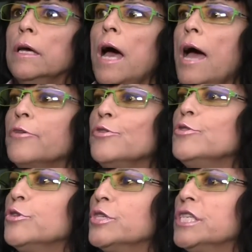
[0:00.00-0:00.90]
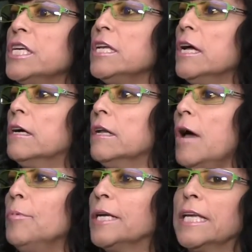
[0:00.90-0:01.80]
how you succeed
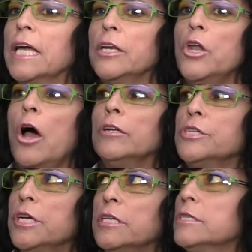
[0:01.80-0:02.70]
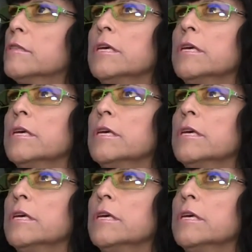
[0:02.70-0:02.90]
economically and not just